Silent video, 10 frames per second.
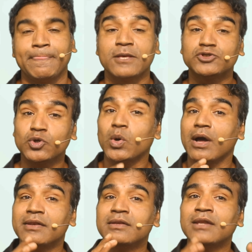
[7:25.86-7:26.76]
So
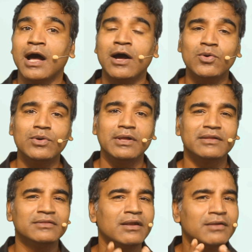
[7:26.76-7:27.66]
now
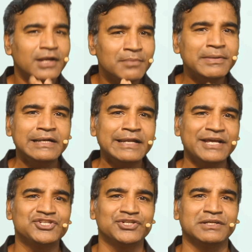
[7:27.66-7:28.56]
the
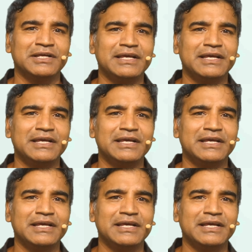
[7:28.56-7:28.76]
recommendation